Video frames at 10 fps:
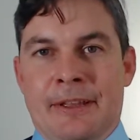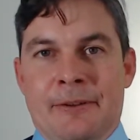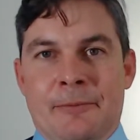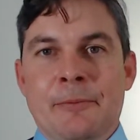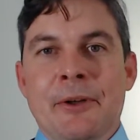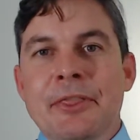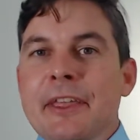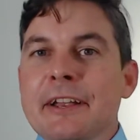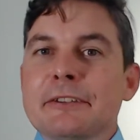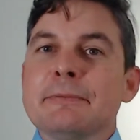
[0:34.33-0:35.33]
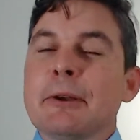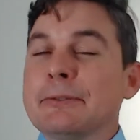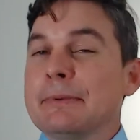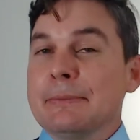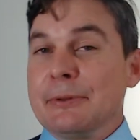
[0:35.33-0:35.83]
What one thing is
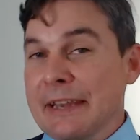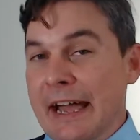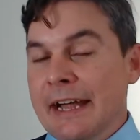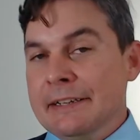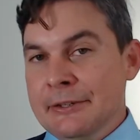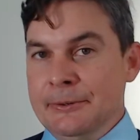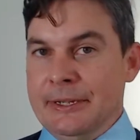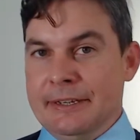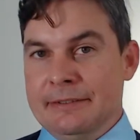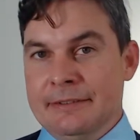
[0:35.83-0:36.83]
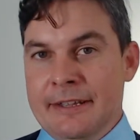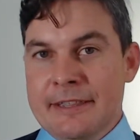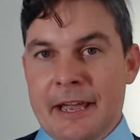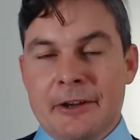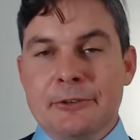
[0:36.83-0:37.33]
most people not doing
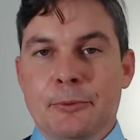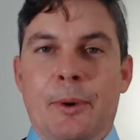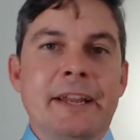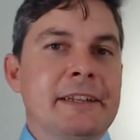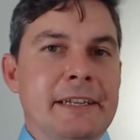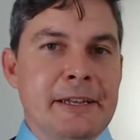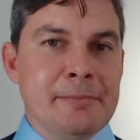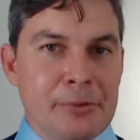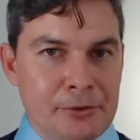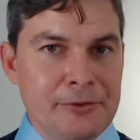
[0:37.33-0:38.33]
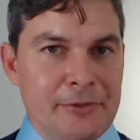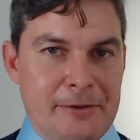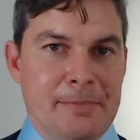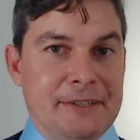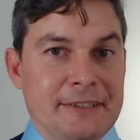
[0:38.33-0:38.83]
that could greatly improve
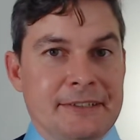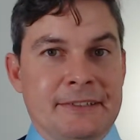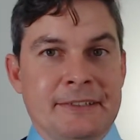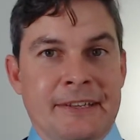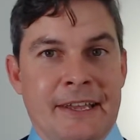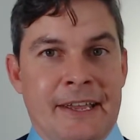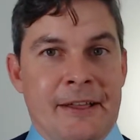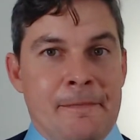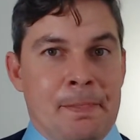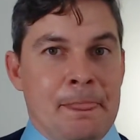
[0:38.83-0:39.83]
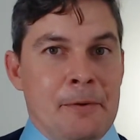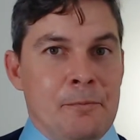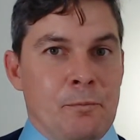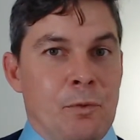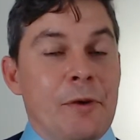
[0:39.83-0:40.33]
their business?
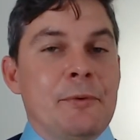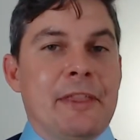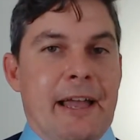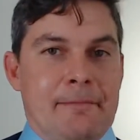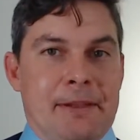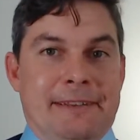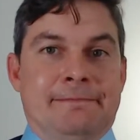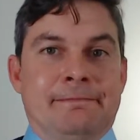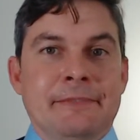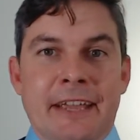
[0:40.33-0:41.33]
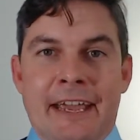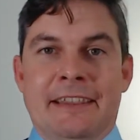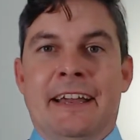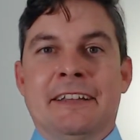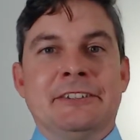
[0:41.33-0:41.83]
What would that be?
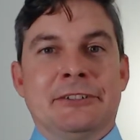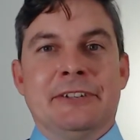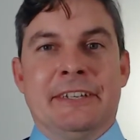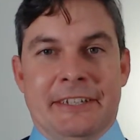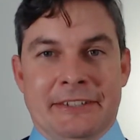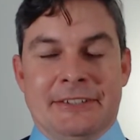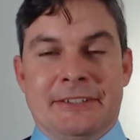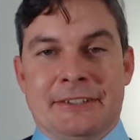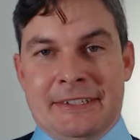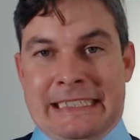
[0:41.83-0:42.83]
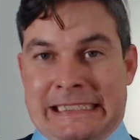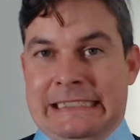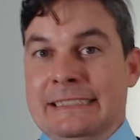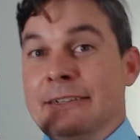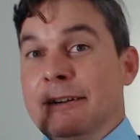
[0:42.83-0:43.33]
And the answer is,
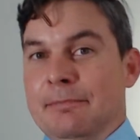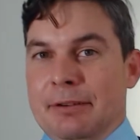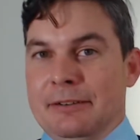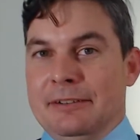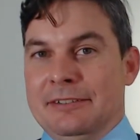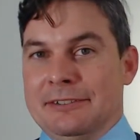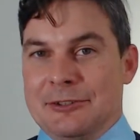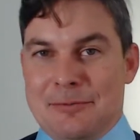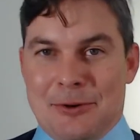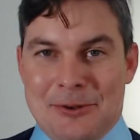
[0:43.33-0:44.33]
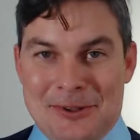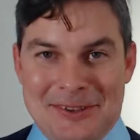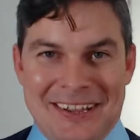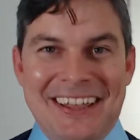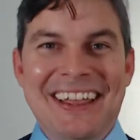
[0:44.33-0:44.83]
drum roll.